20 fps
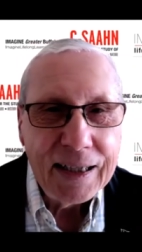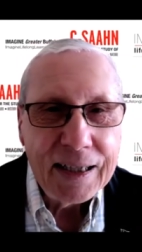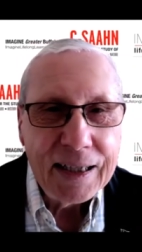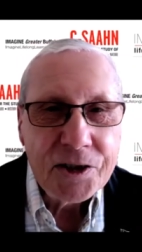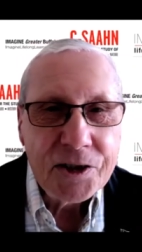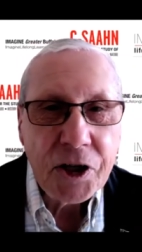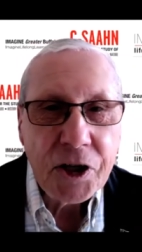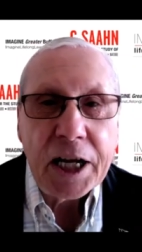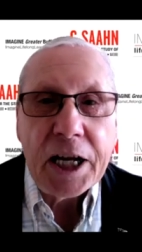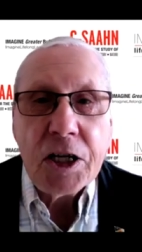
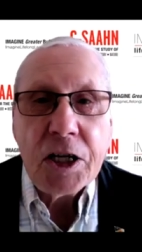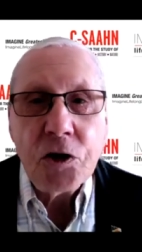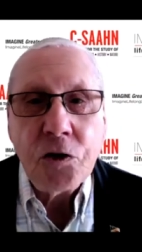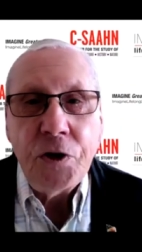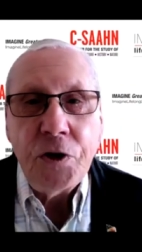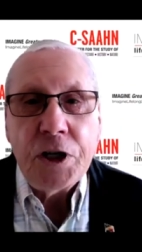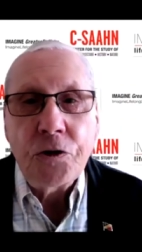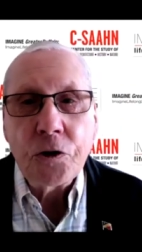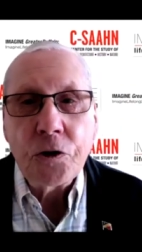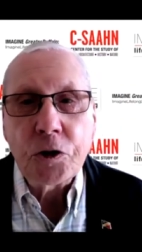Today's
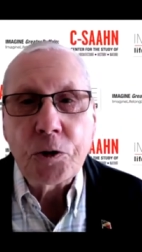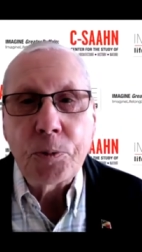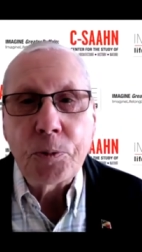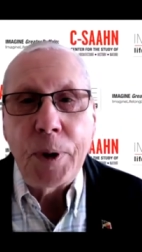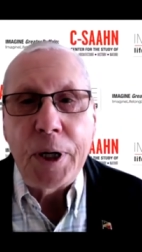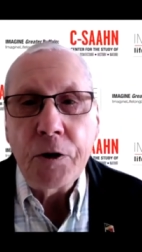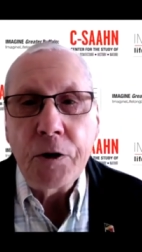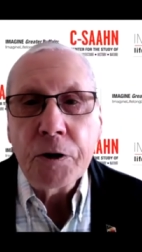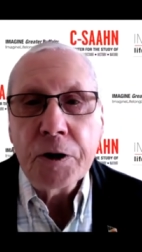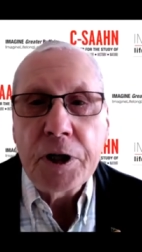featured
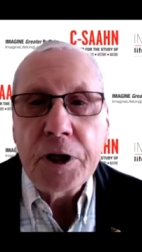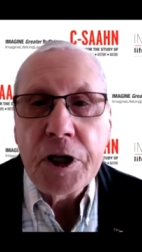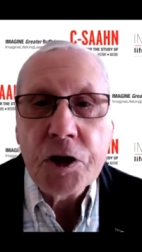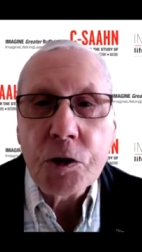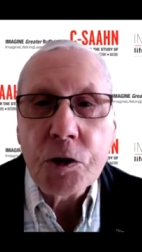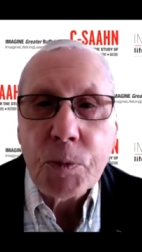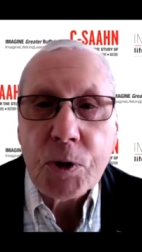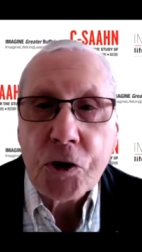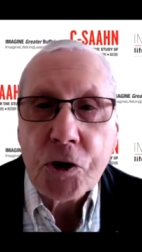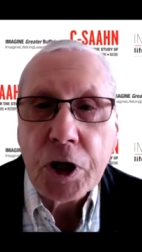speaker
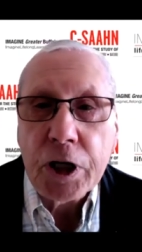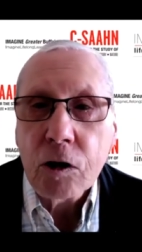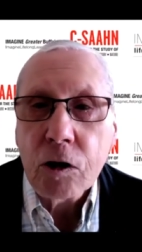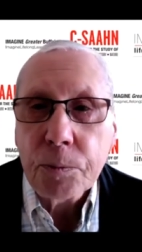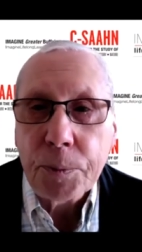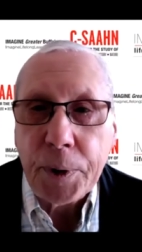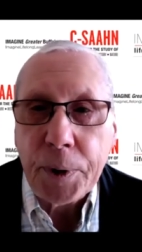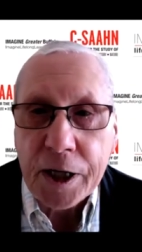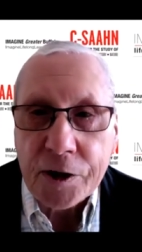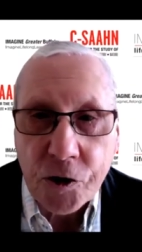is
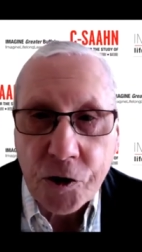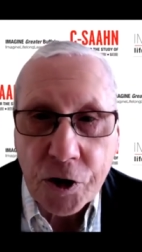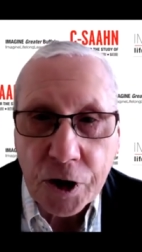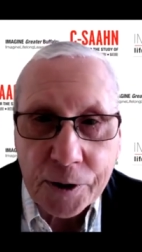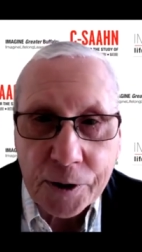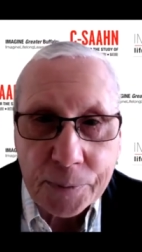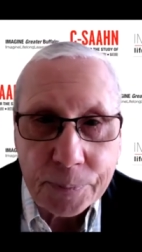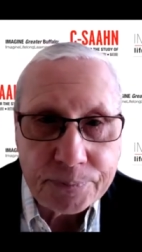Michelle Urbanczyk.